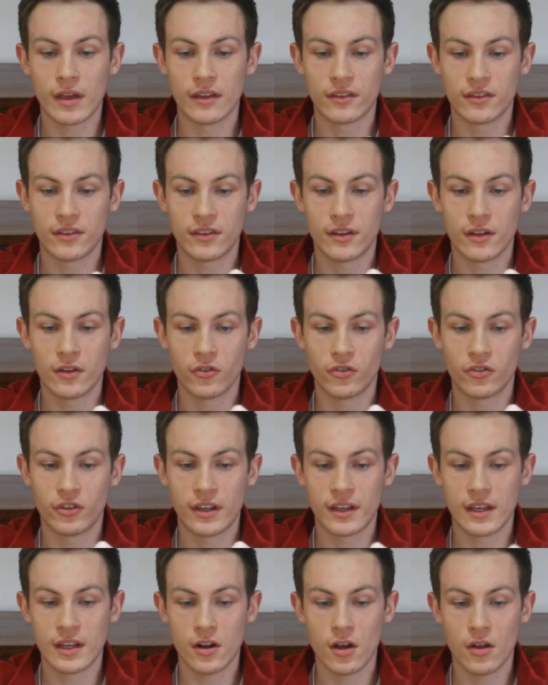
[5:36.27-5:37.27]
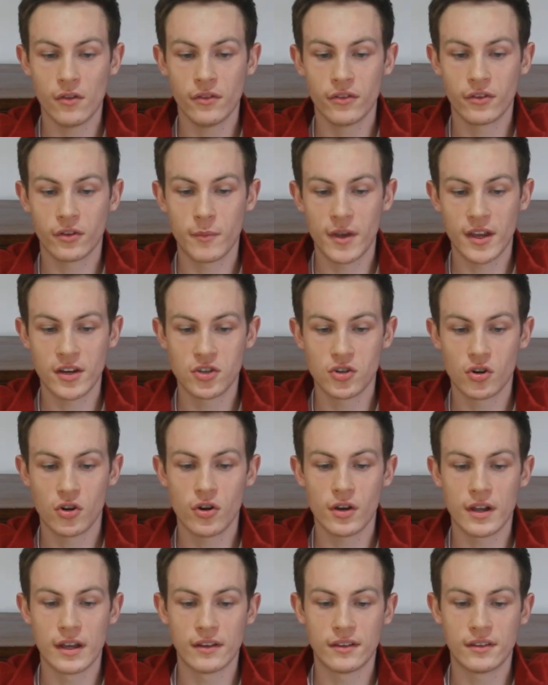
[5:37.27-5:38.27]
it's still sticking on so make
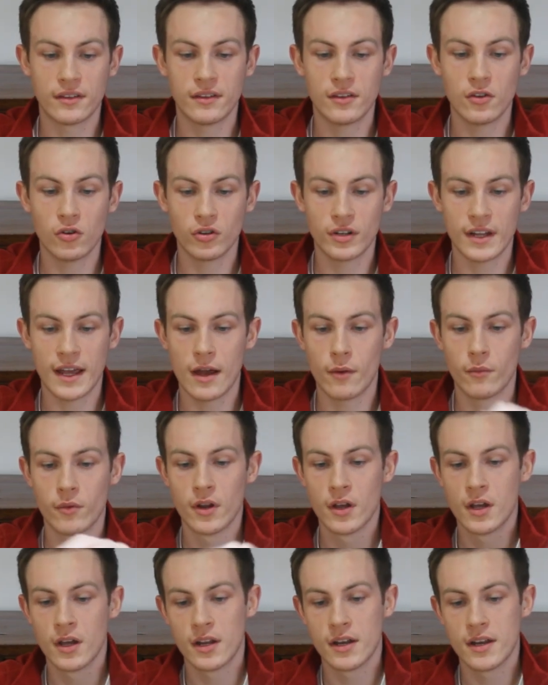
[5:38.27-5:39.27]
sure it's stuck down